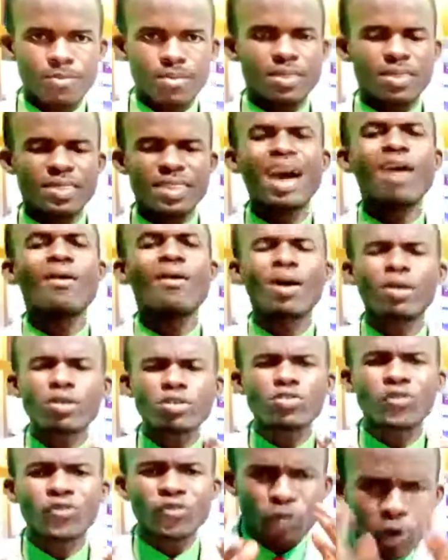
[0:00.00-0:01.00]
Now I want
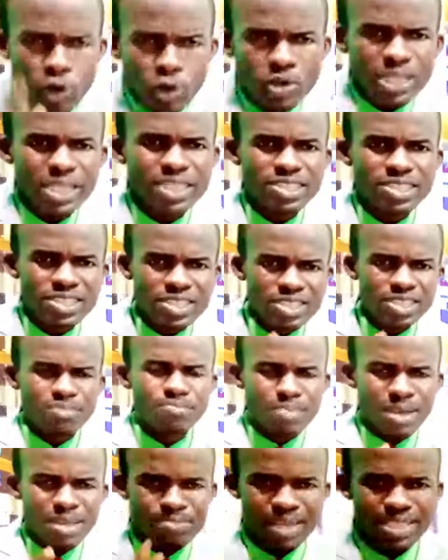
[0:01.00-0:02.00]
to follow the
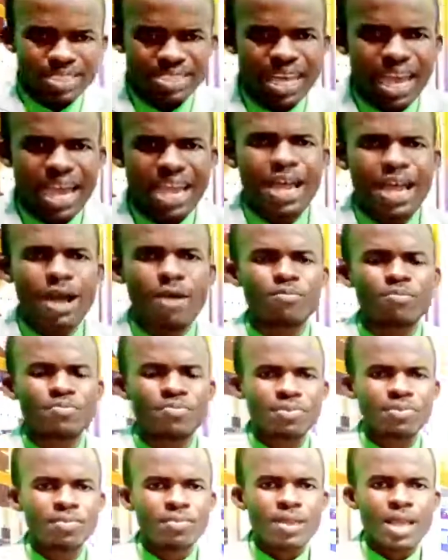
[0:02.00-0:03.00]
Messiah.
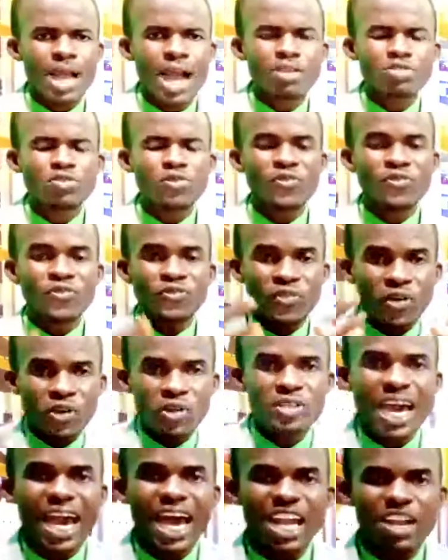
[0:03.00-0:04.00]
I want to follow
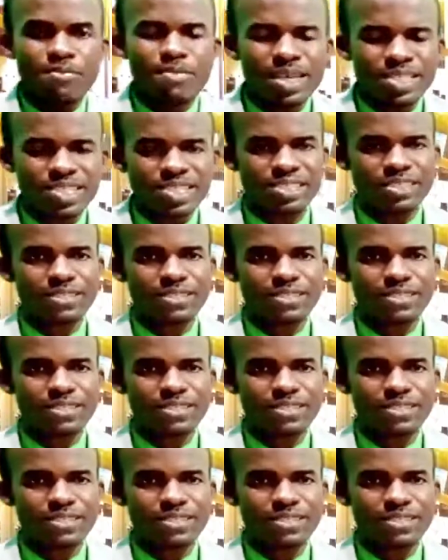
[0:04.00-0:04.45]
the Almasi.